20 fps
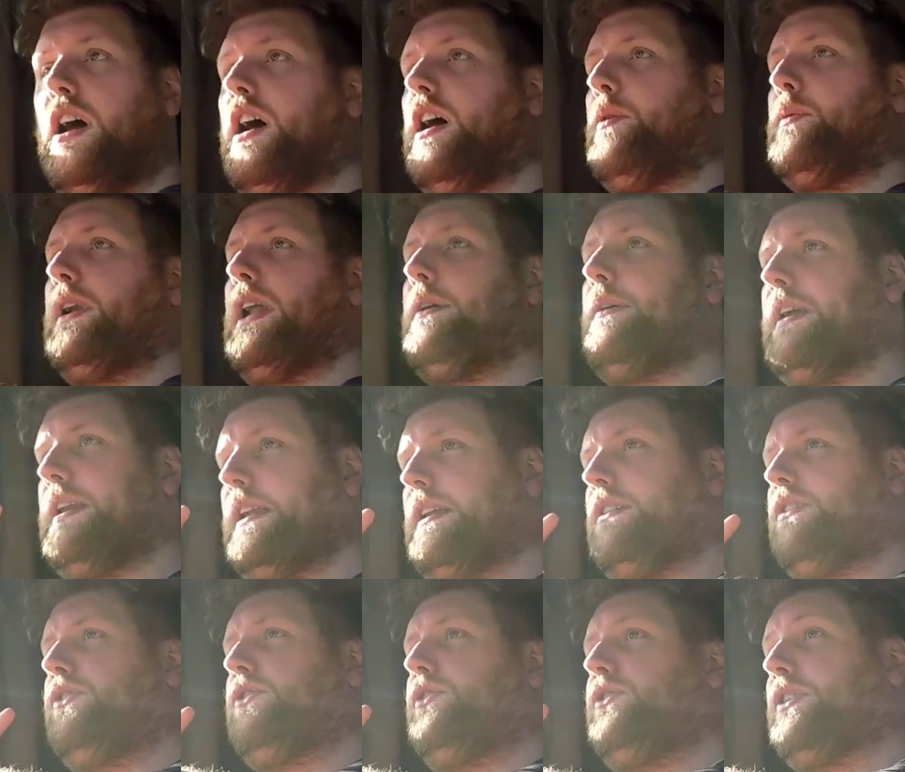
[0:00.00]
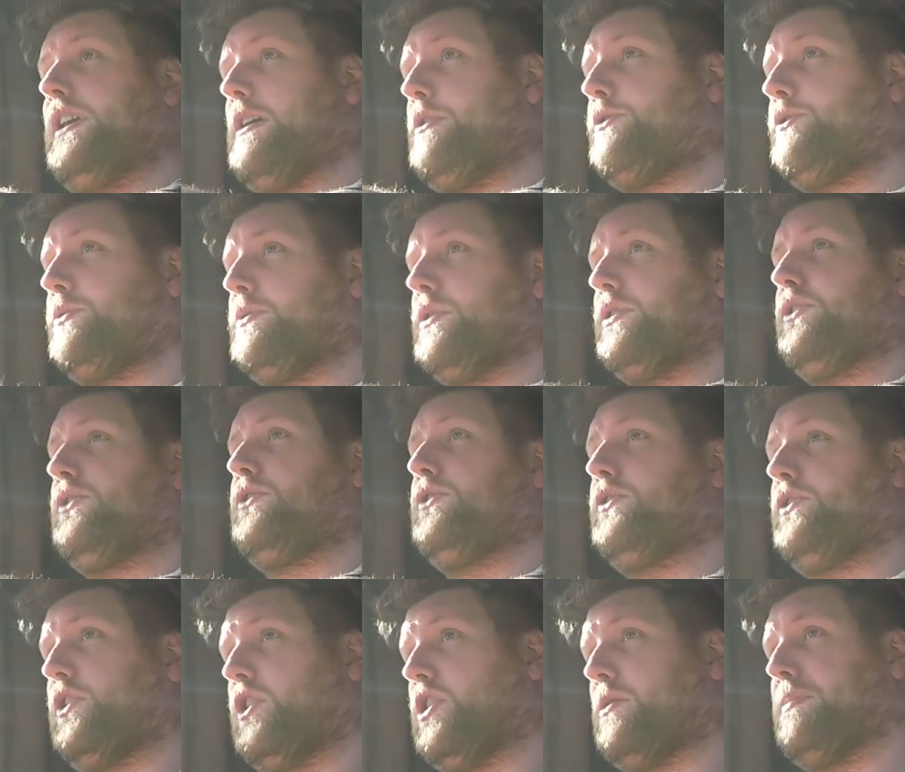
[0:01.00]
We're now heading south towards
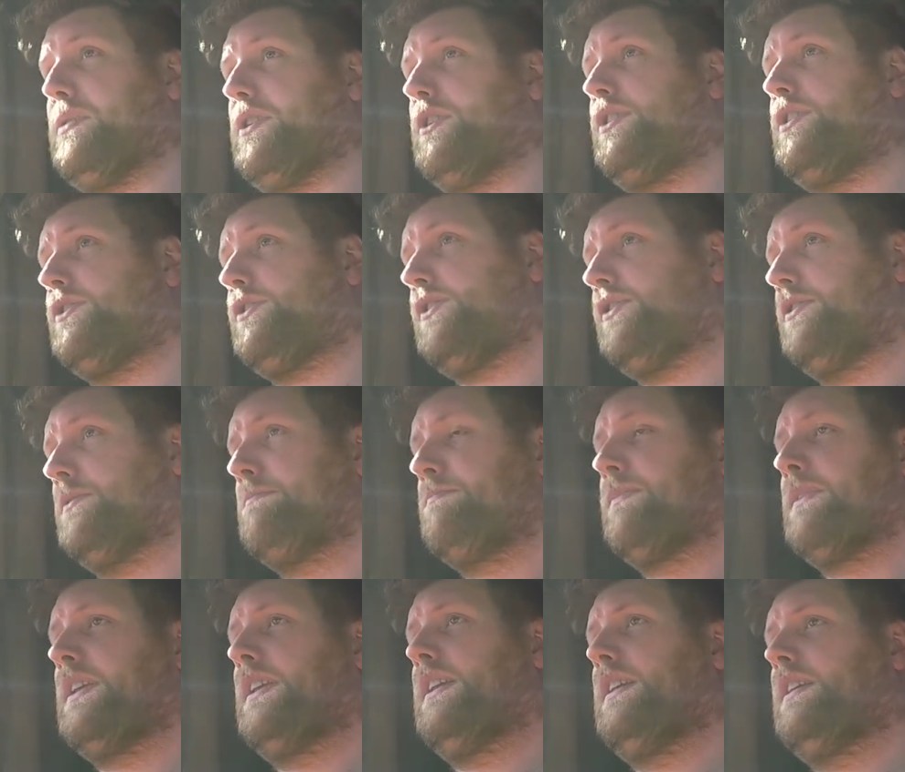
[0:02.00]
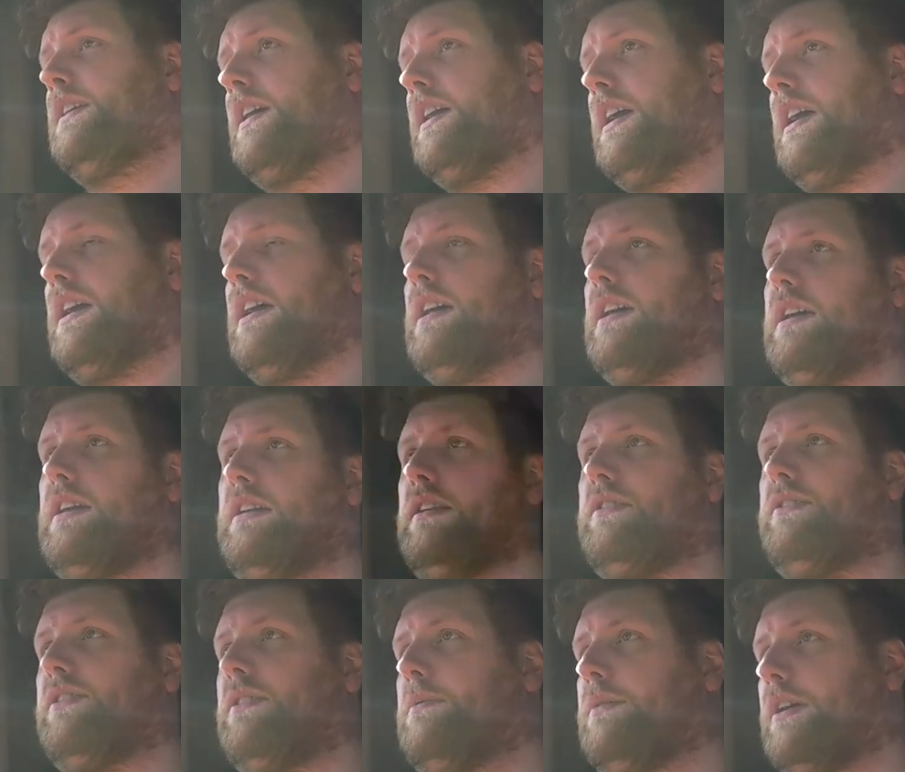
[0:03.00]
Stockport, and
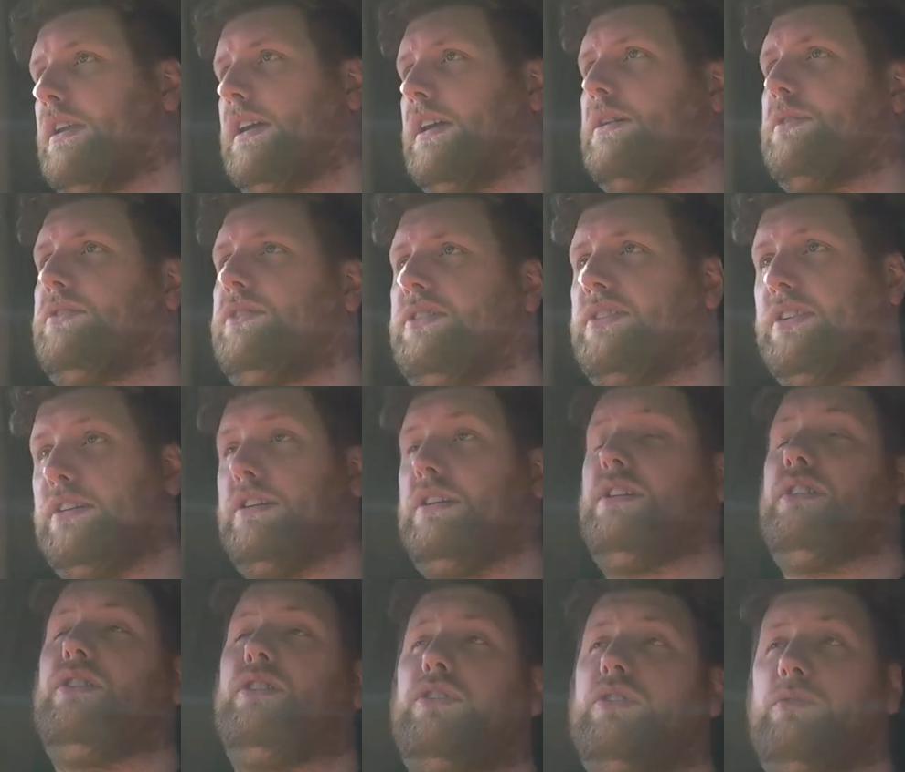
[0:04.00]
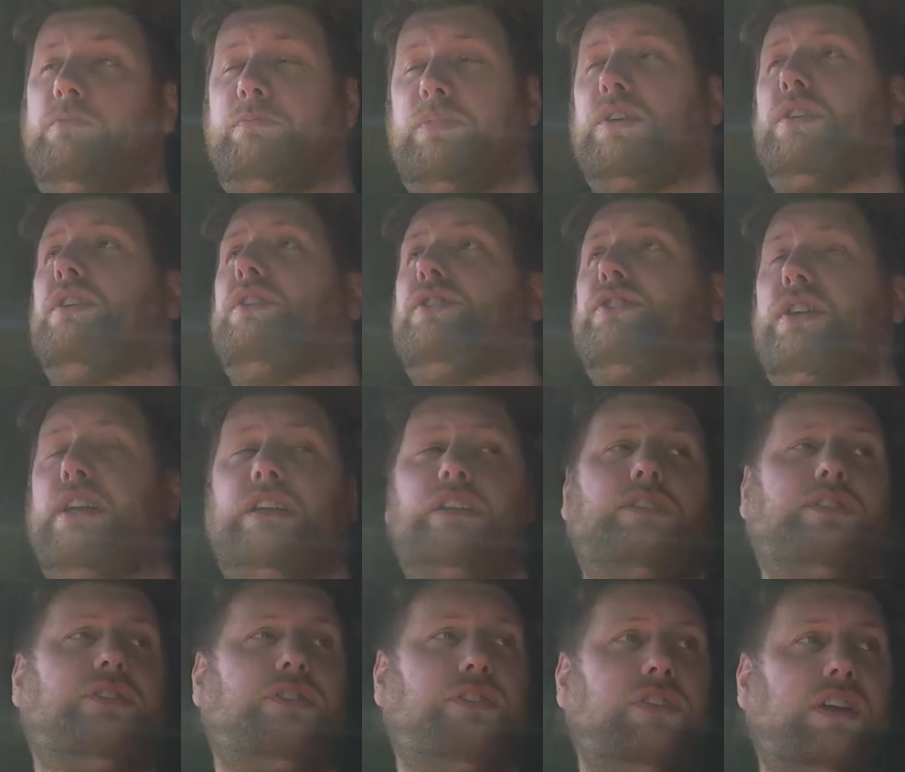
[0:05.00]
then we're going to go to Burton-on-Trent,
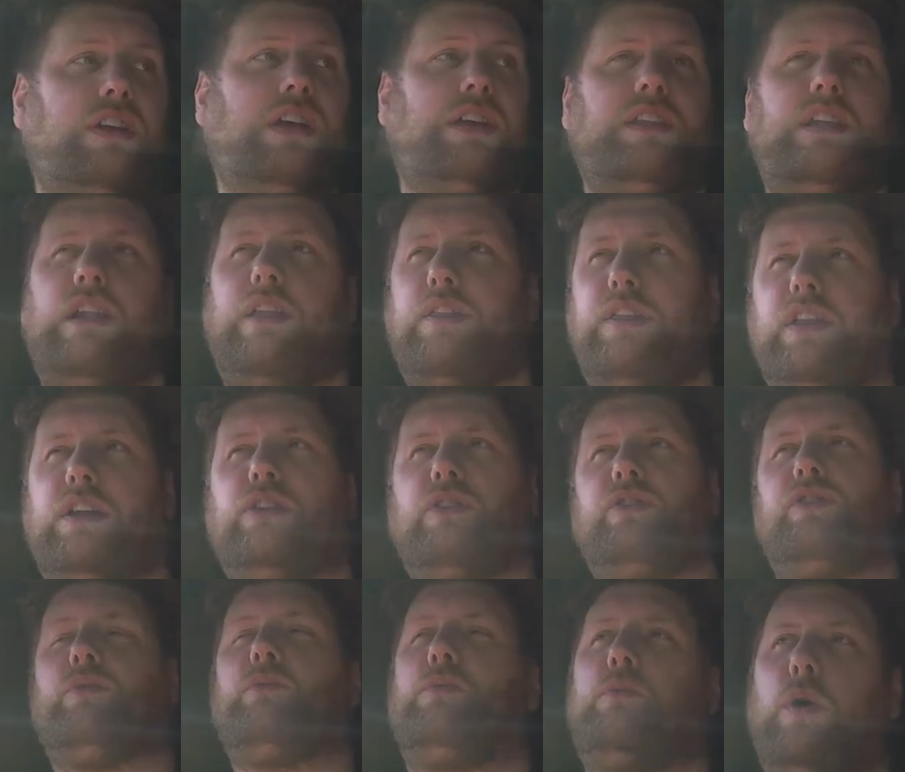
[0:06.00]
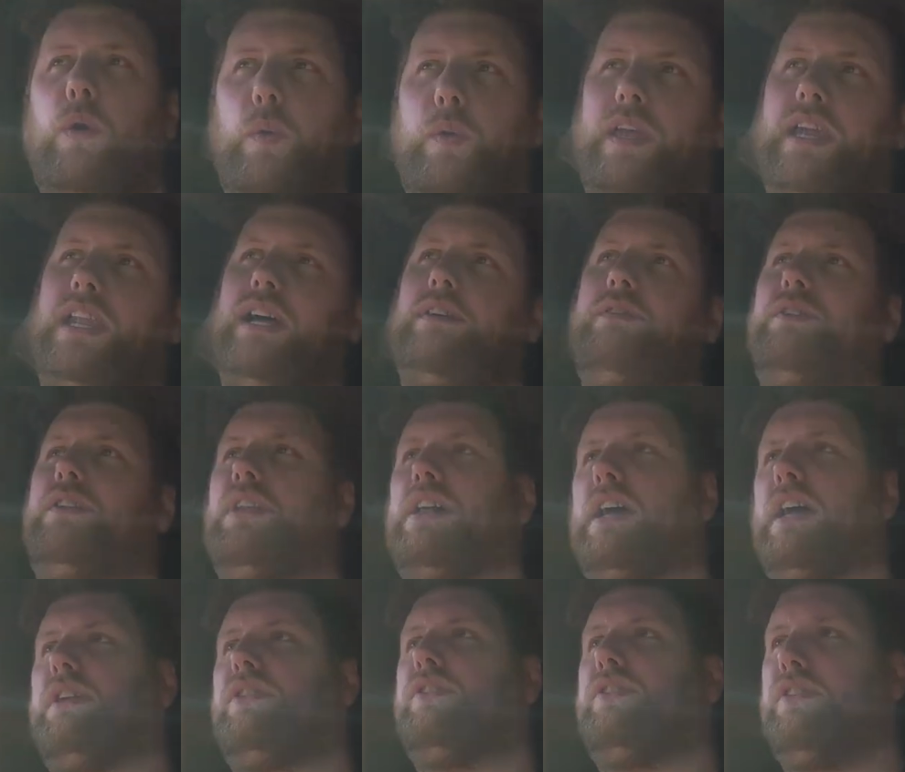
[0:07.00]
and then I think going to Woking after
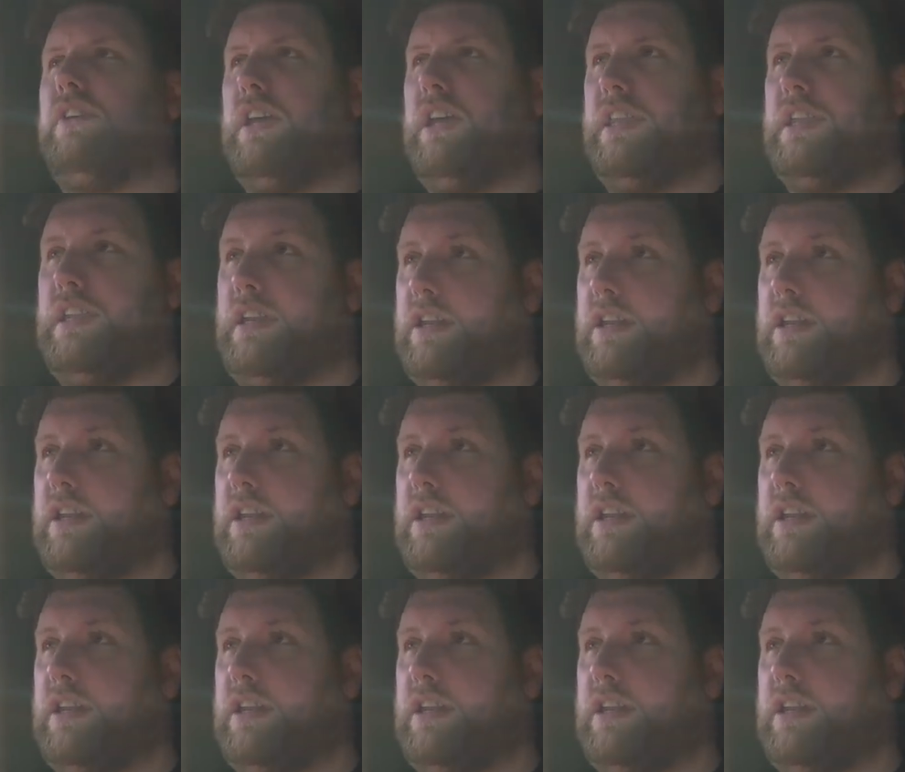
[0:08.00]
that, and then